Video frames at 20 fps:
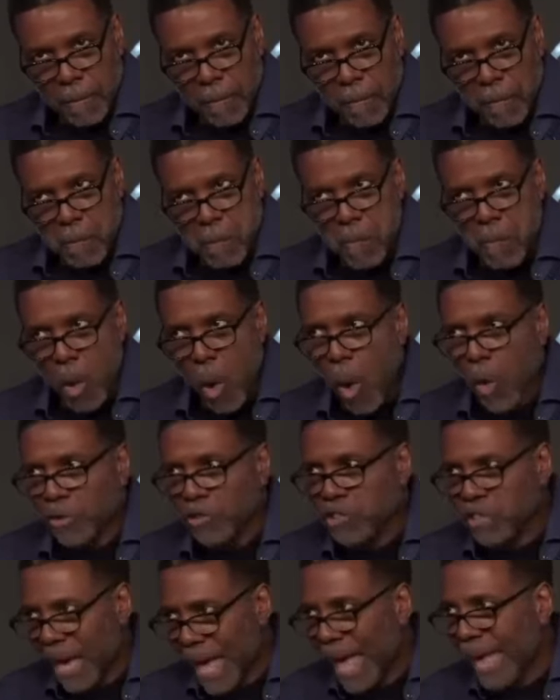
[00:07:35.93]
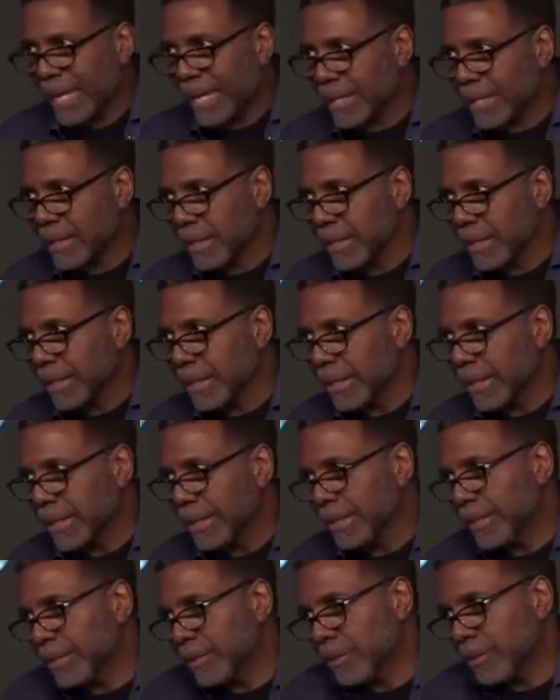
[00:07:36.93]
Mortality
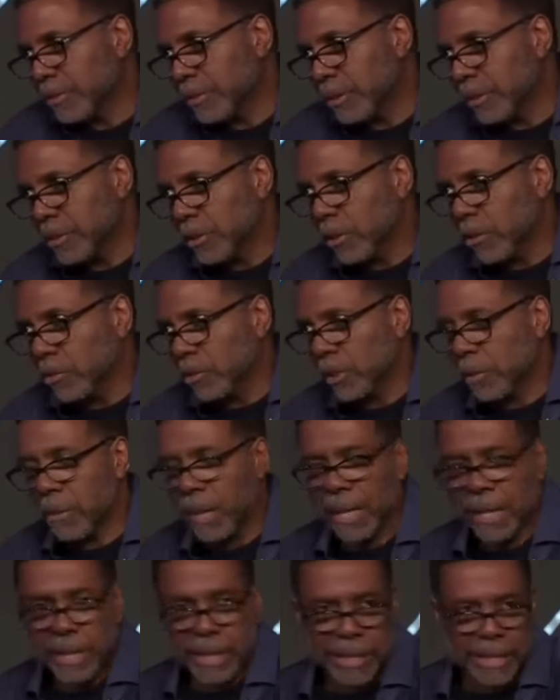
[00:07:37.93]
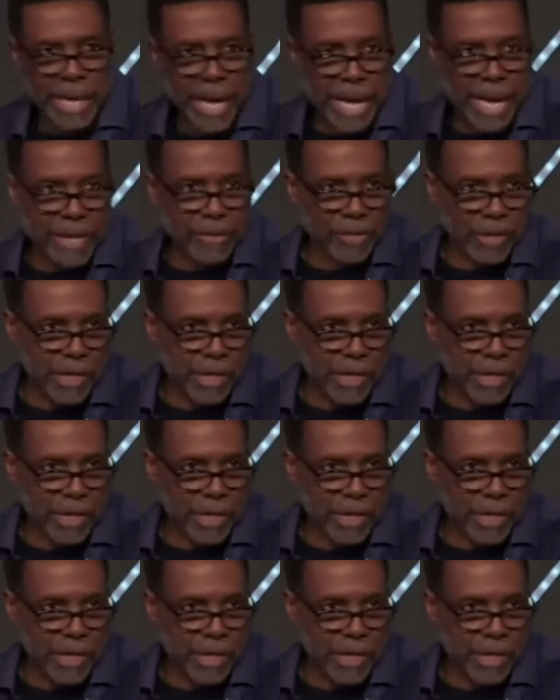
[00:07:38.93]
is, you know, somebody that dies.